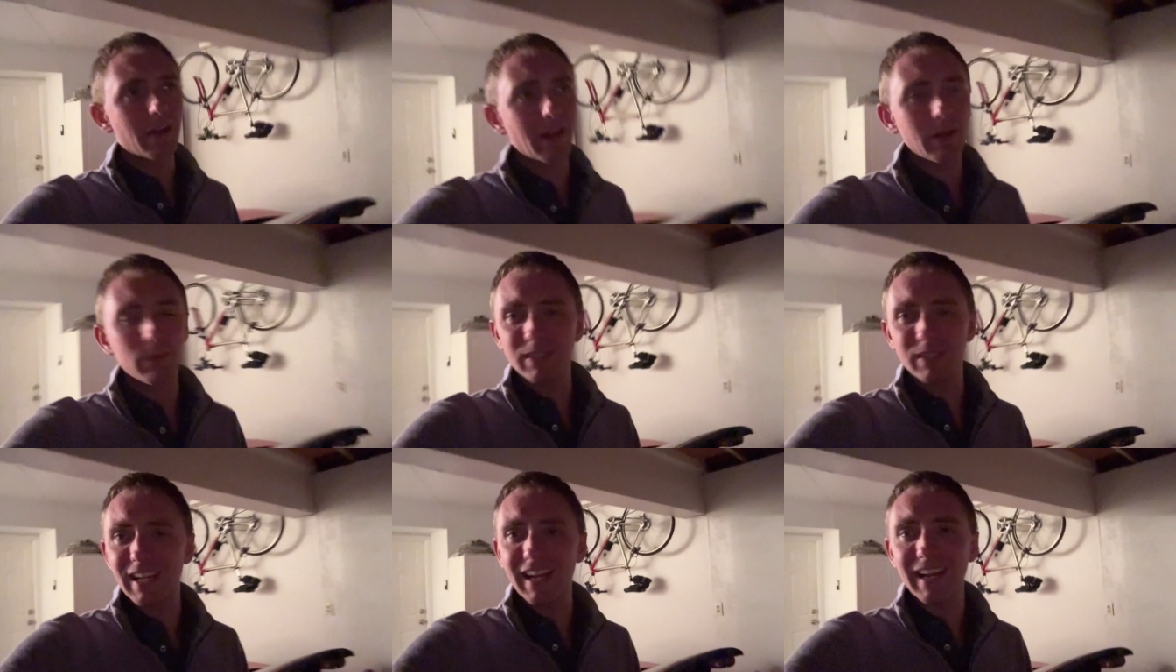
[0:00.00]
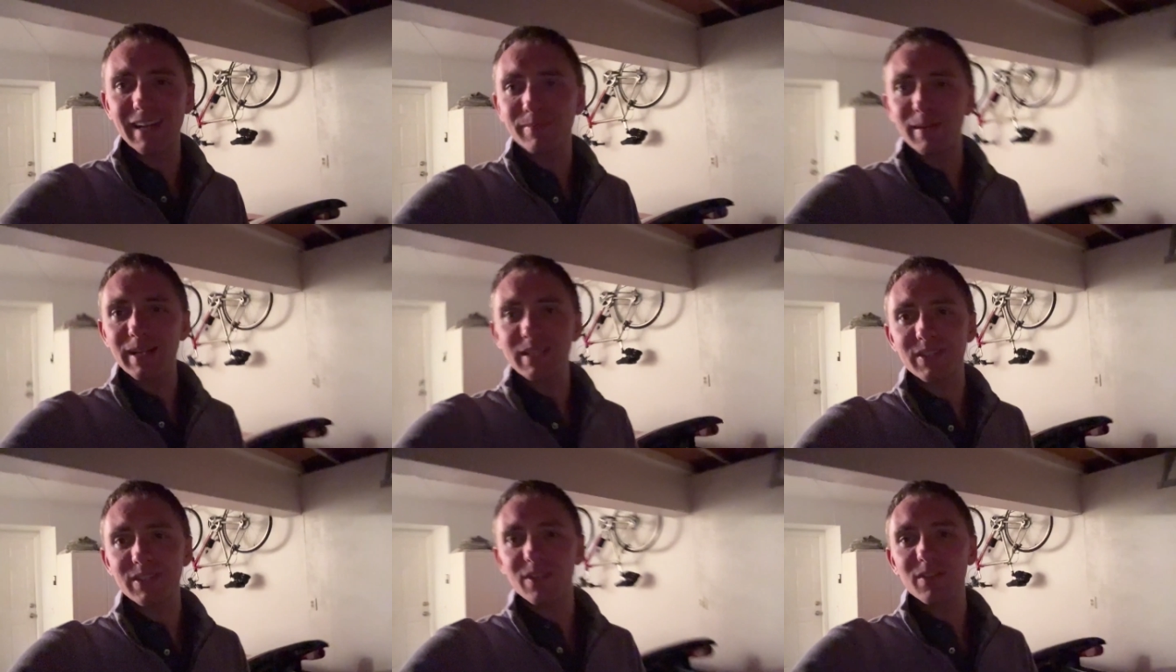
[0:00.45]
I was ahead of
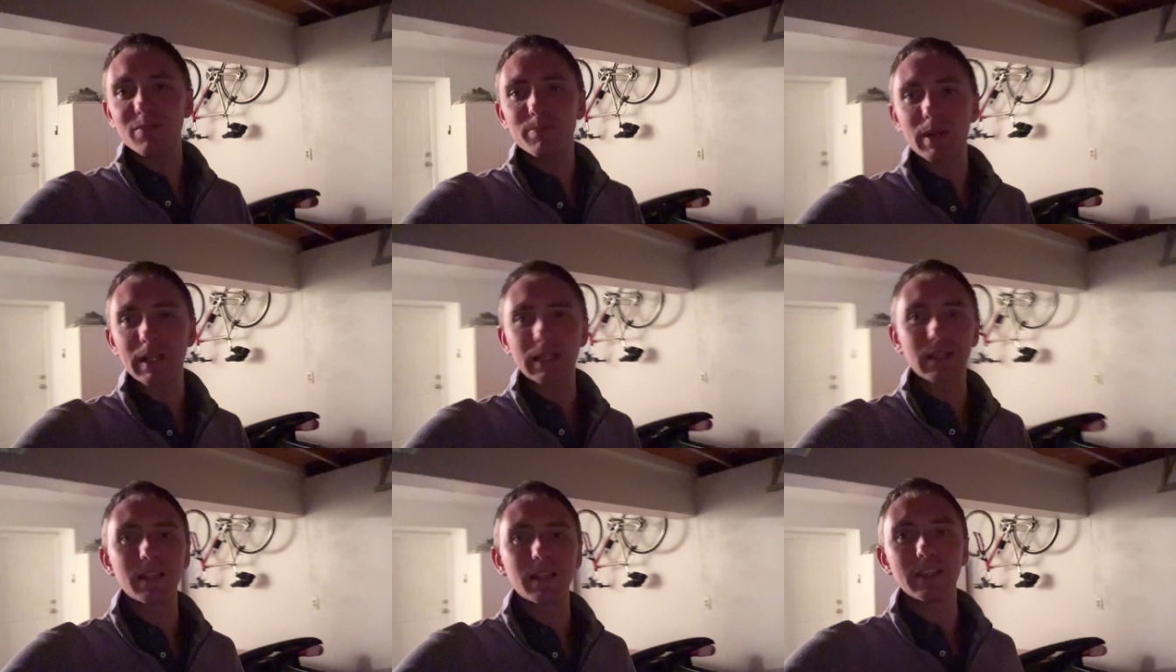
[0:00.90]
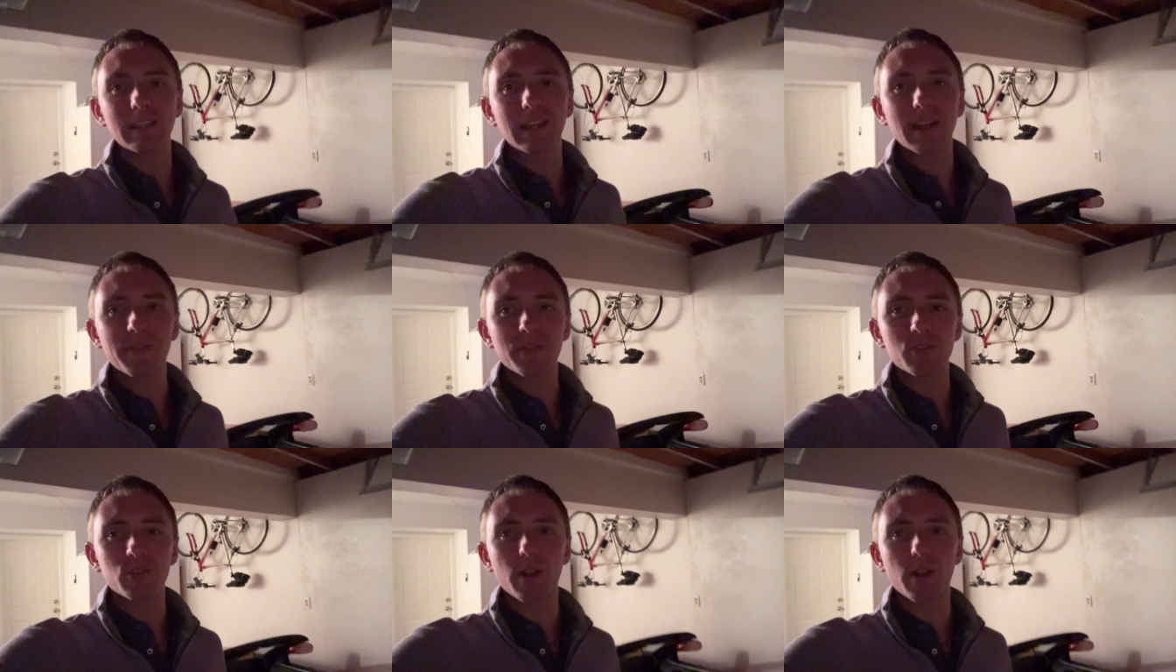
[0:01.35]
myself by cleaning
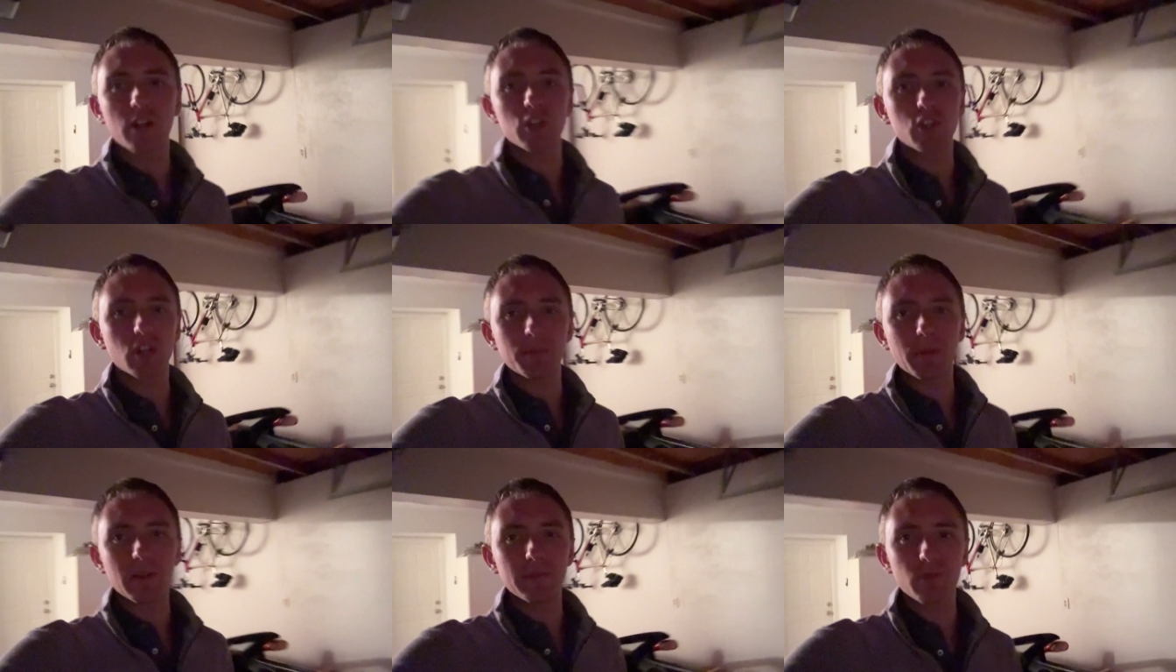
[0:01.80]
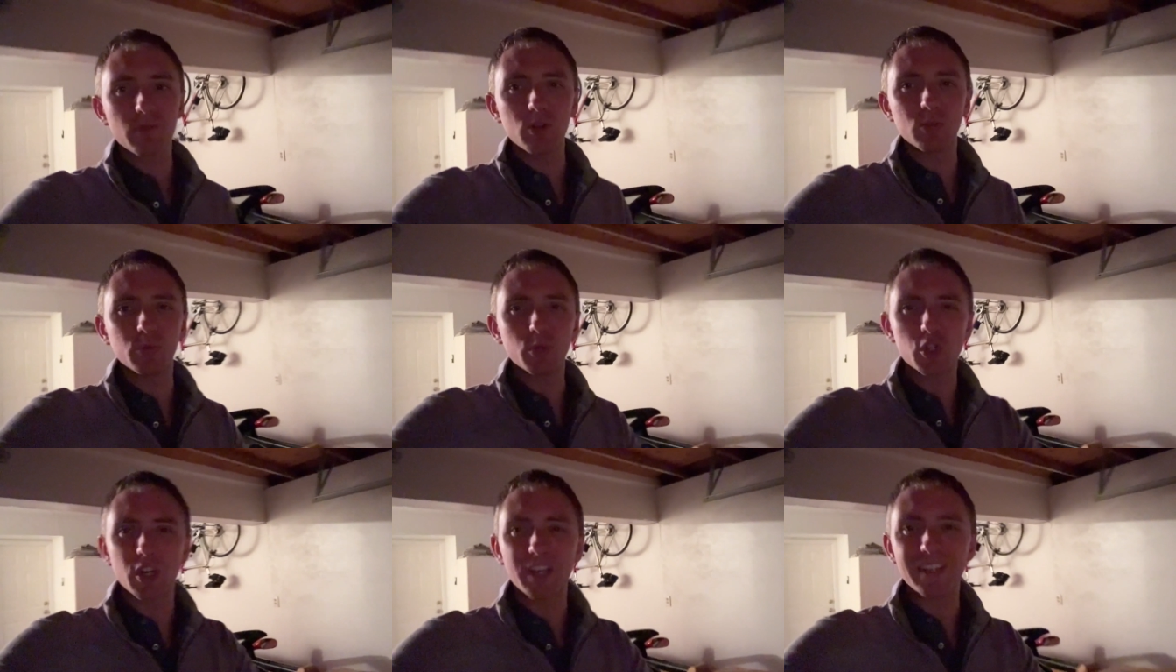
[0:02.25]
out the trash on my phone,
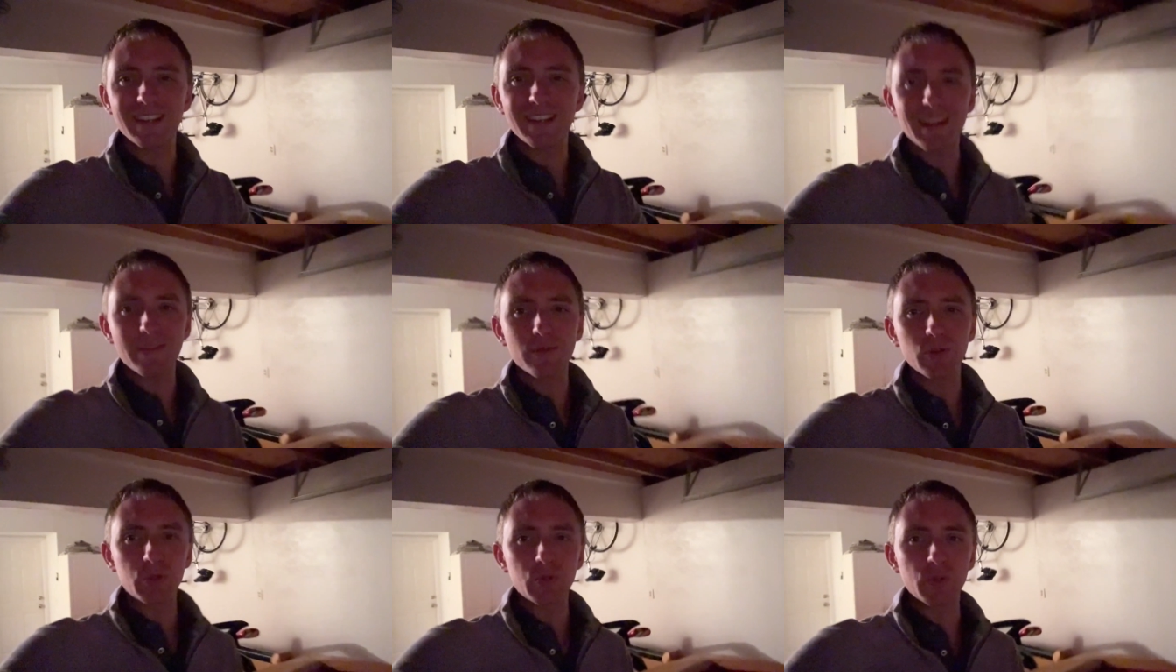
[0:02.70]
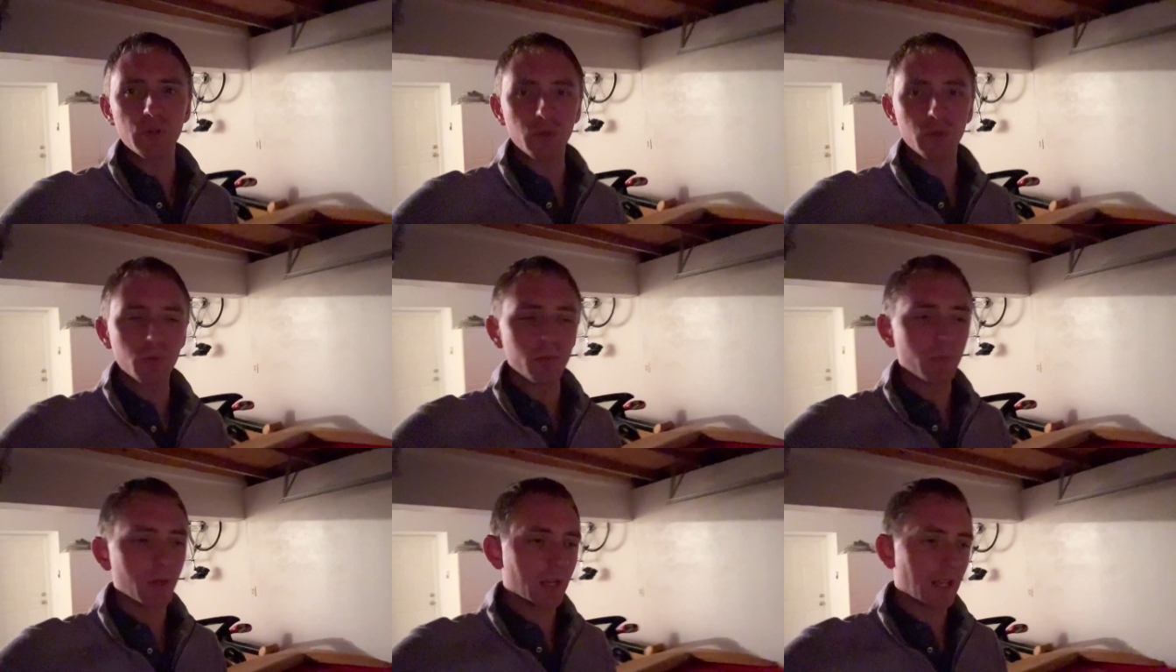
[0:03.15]
which I never
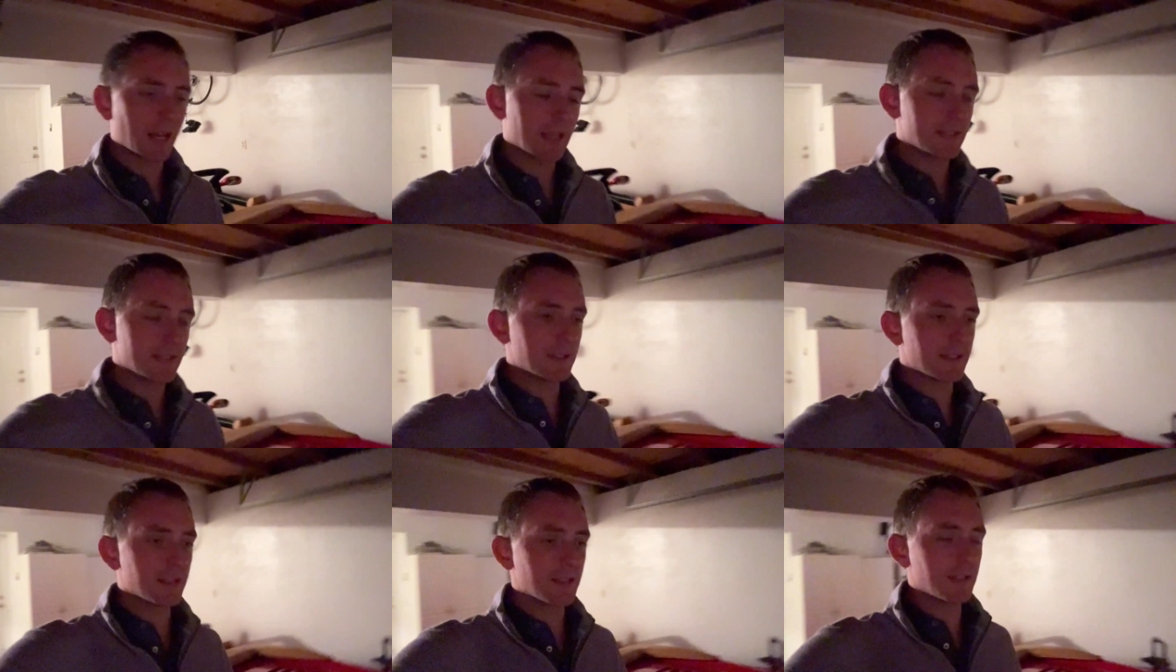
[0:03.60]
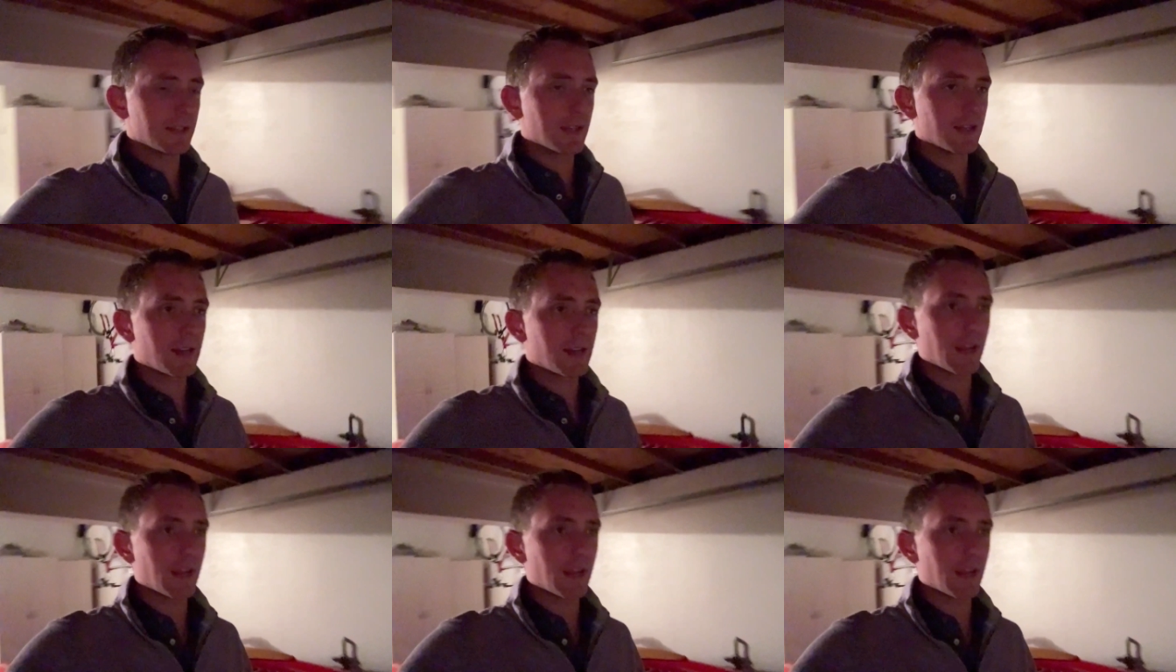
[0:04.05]
do, but I did,